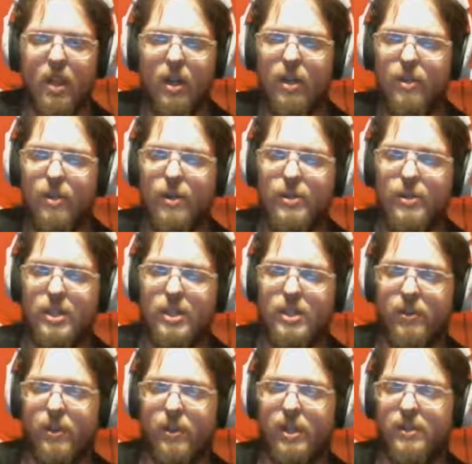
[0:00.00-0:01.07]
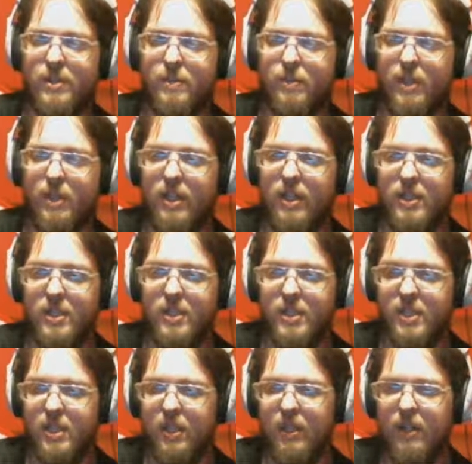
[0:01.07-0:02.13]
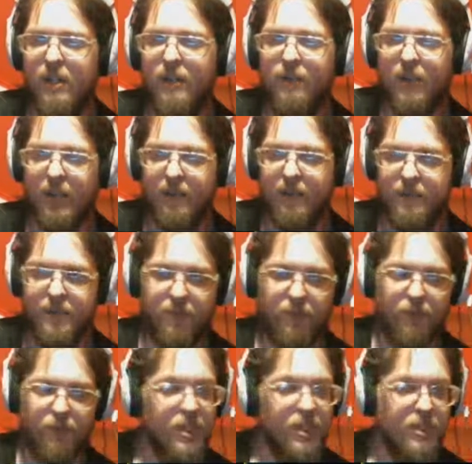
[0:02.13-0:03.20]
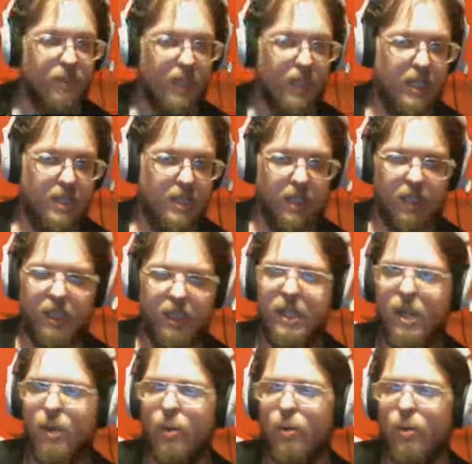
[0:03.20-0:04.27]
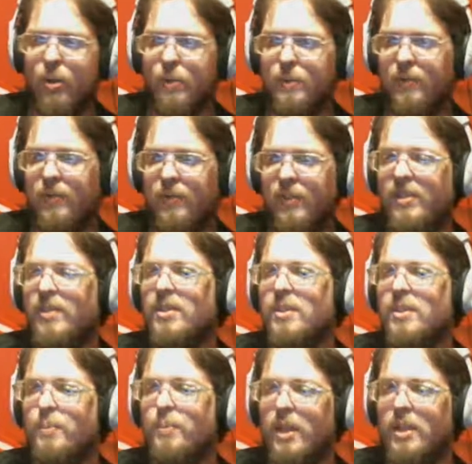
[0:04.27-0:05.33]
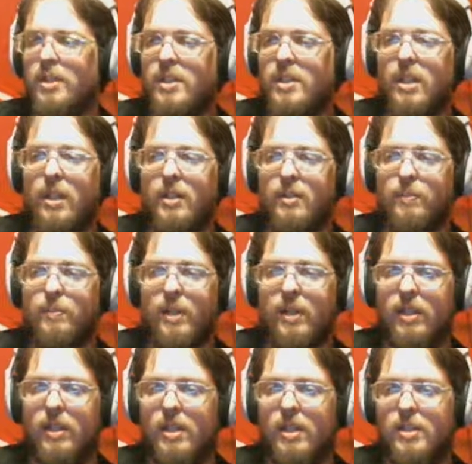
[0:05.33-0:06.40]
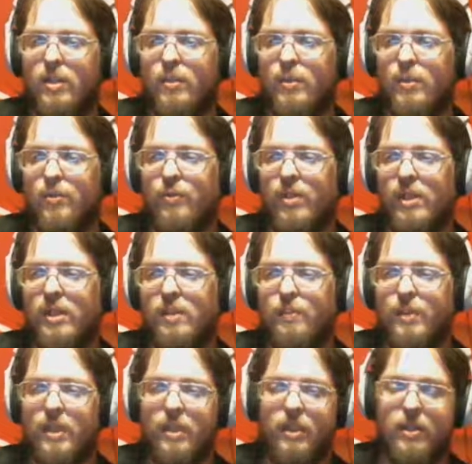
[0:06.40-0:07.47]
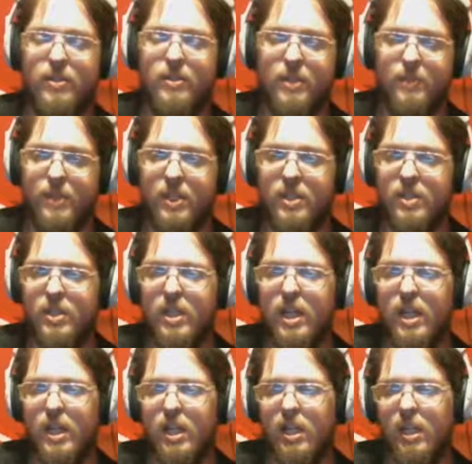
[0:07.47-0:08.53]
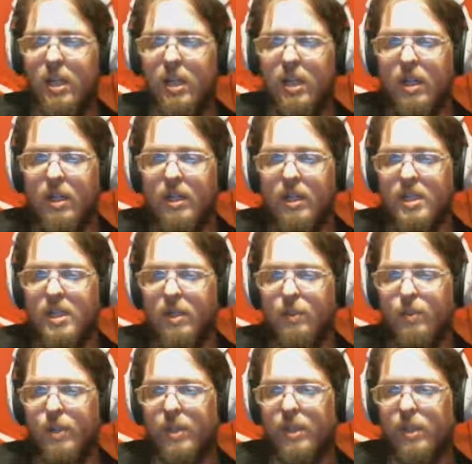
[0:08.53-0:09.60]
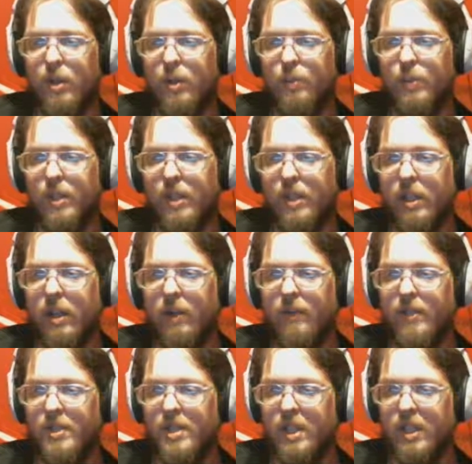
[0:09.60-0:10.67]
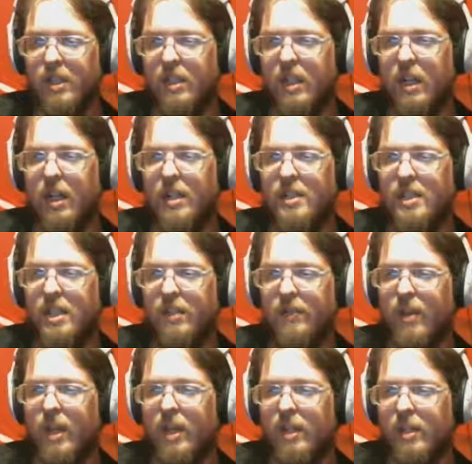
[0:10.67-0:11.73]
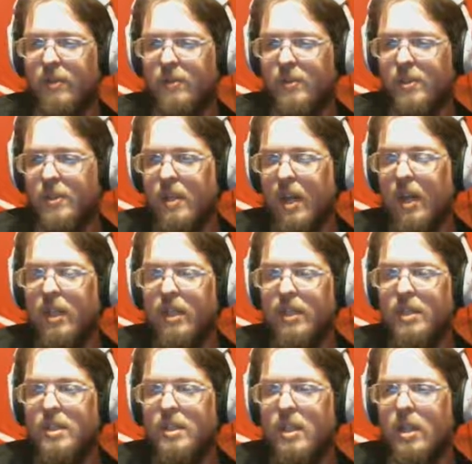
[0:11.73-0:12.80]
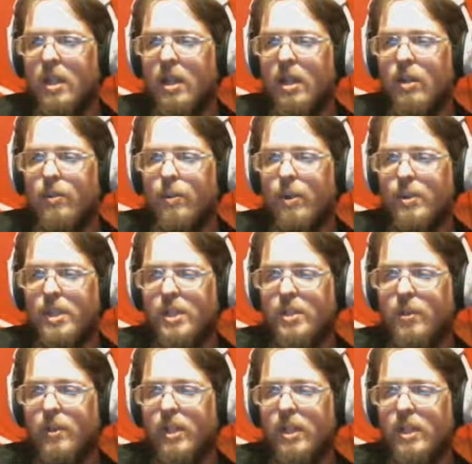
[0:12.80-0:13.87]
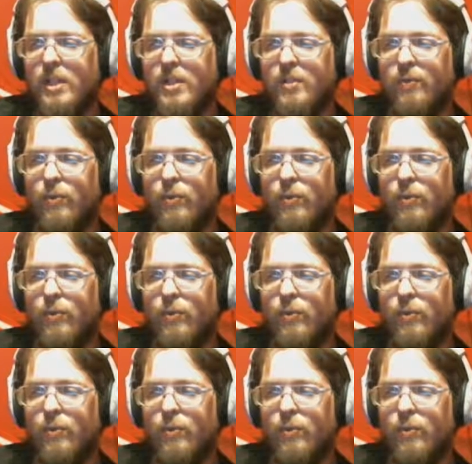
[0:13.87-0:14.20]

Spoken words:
Rosie's crate of supplies, 5 free supplies daily, now hold up to 50 supplies, not to penalize those who forget to pick theirs up each day. To celebrate the opening of the second set of islands, Rosie's crate is